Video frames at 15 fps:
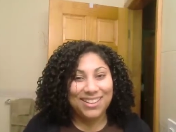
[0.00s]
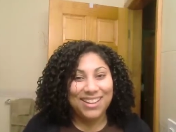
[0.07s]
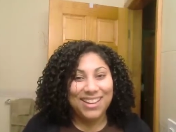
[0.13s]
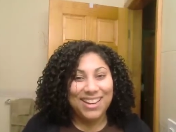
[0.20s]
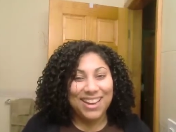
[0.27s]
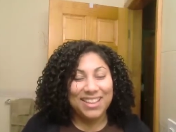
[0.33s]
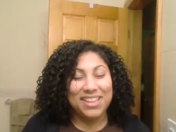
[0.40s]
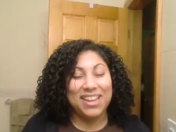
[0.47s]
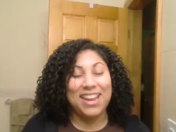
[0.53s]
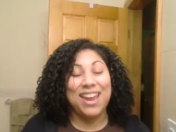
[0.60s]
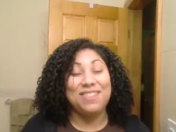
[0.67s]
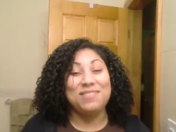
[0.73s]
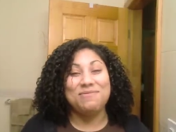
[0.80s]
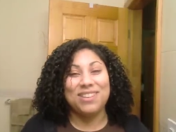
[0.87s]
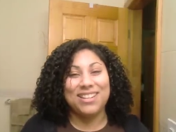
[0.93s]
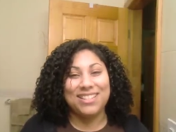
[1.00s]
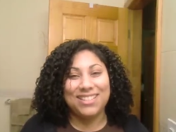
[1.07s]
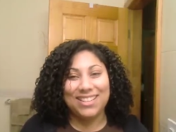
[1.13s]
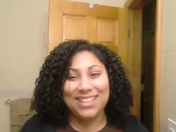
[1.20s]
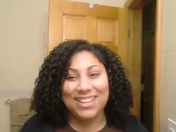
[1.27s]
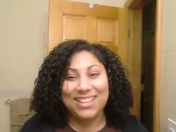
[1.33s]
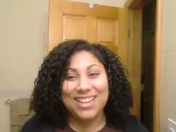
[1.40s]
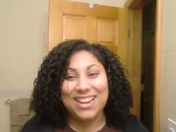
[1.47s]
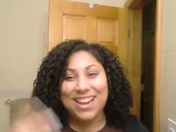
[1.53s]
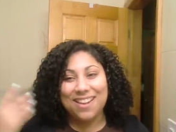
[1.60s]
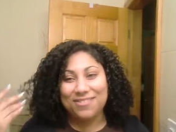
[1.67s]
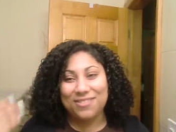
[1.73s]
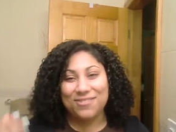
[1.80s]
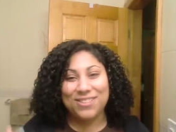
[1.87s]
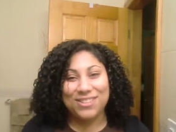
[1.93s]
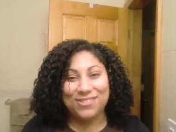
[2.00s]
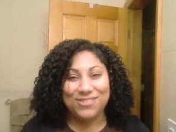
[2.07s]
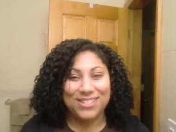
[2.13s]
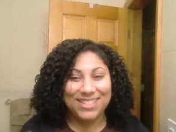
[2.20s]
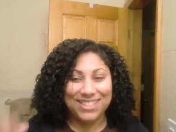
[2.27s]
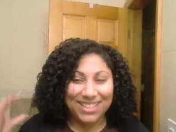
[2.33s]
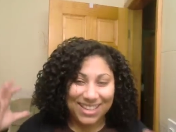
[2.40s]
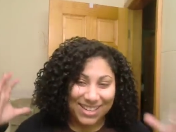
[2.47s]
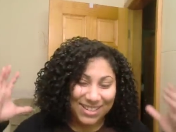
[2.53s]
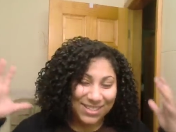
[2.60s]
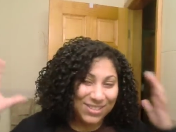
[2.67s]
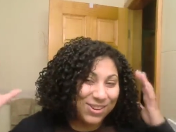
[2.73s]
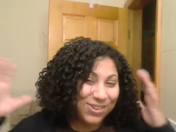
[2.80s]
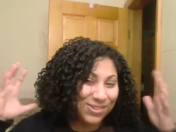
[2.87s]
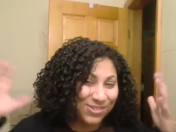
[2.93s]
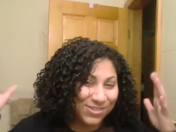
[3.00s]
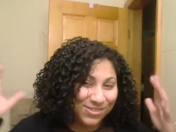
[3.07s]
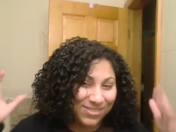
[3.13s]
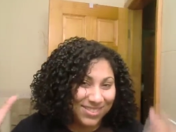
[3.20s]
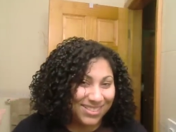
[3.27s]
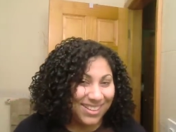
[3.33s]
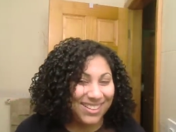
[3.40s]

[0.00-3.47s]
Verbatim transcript: I think everybody said that. Then afterwards, it was just like a total.